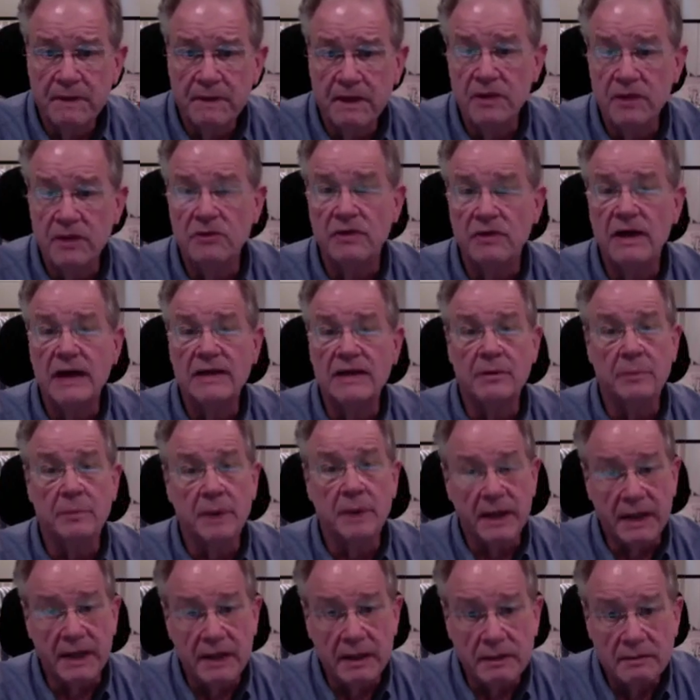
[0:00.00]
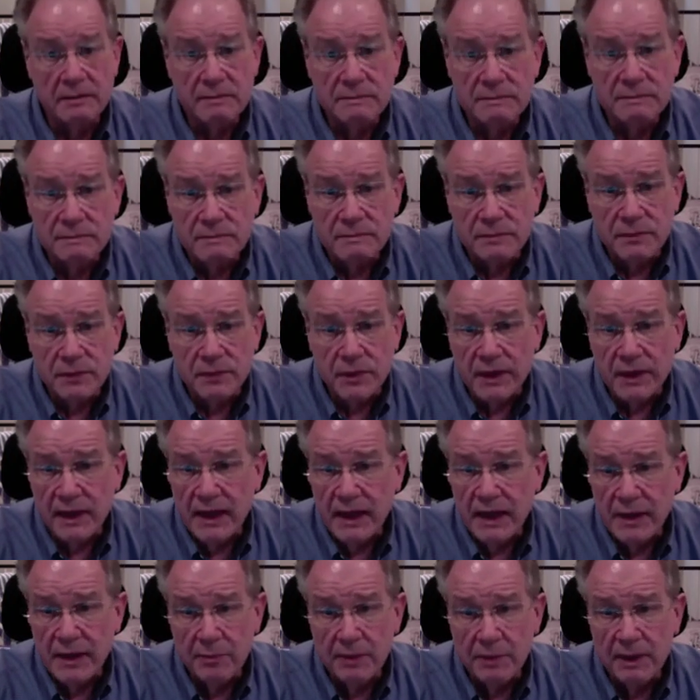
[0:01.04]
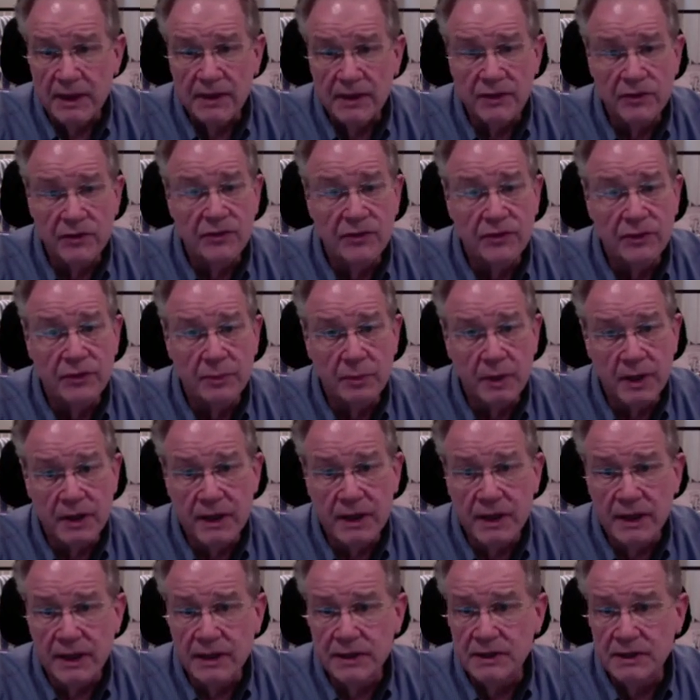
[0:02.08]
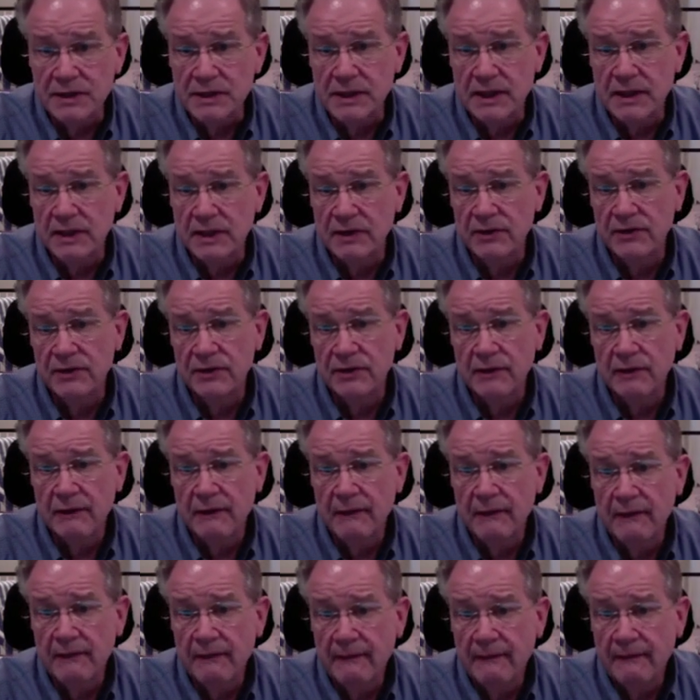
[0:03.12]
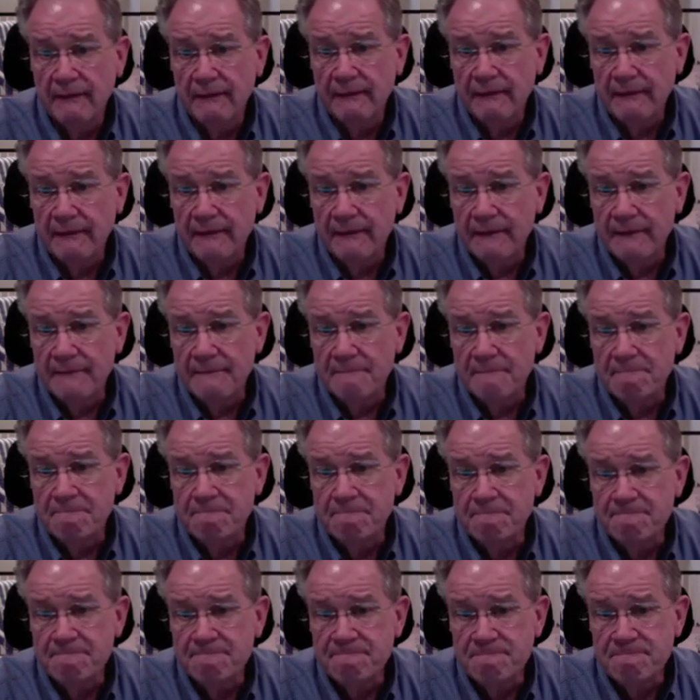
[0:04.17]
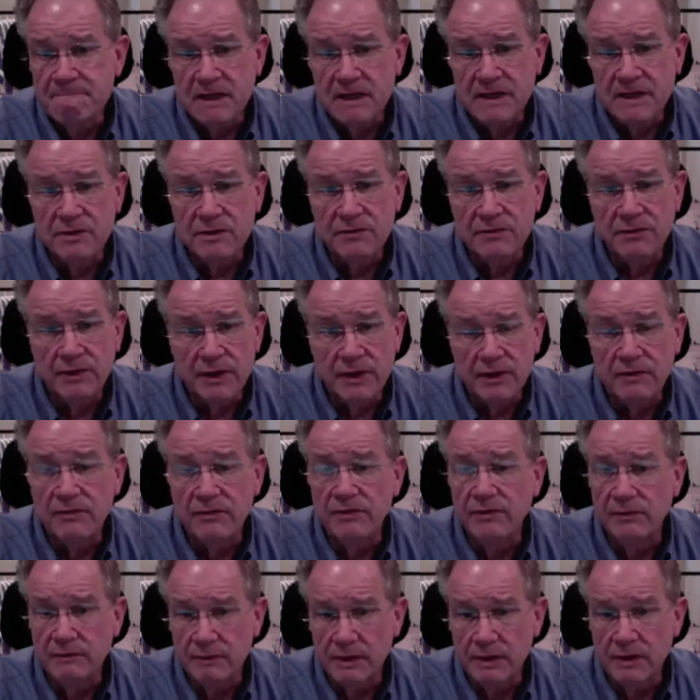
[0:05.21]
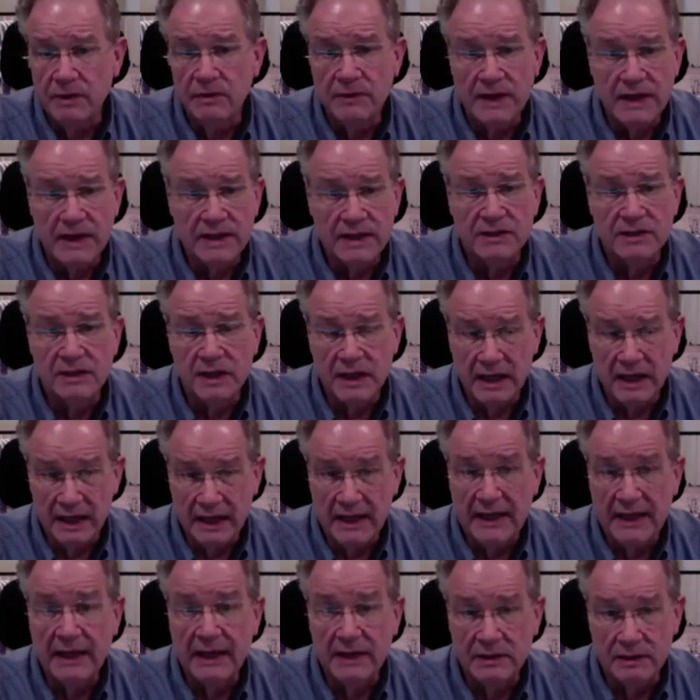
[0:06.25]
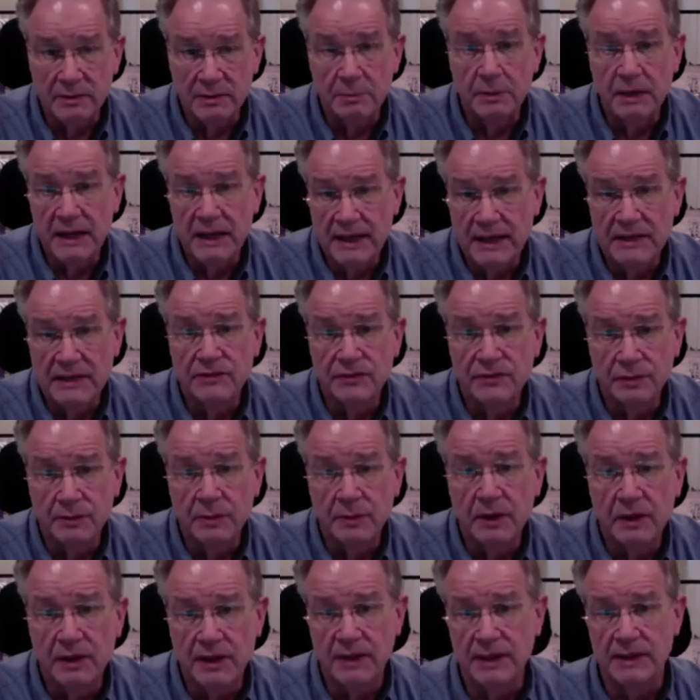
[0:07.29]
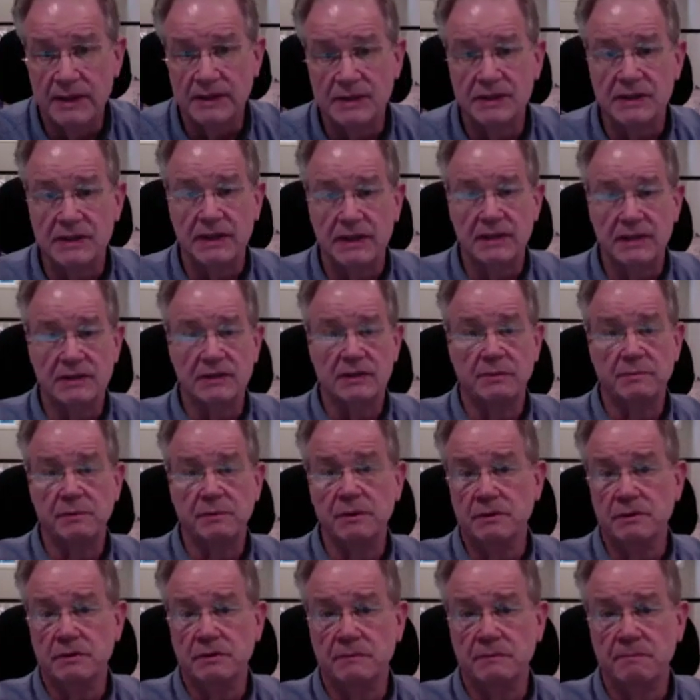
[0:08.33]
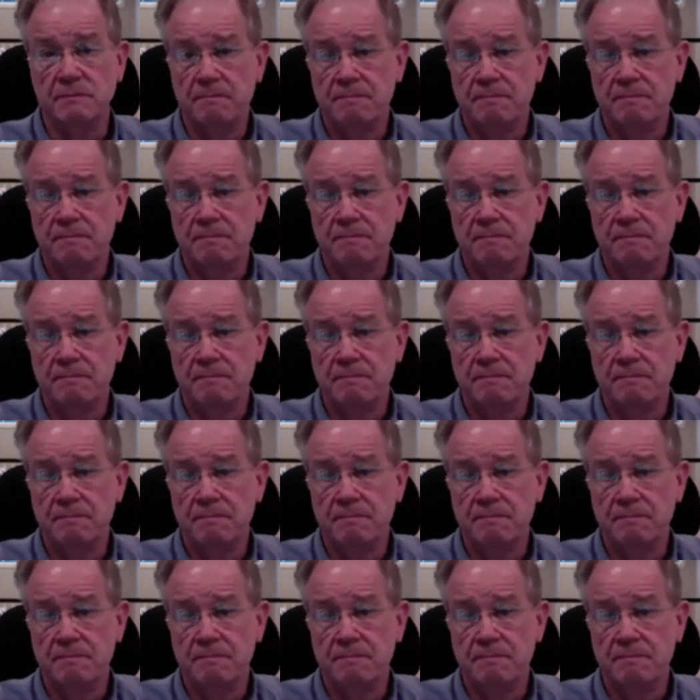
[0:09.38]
You've got the money for the campaigns, for marketing and sales, and you've actually laid out the plans for marketing and sales to boot.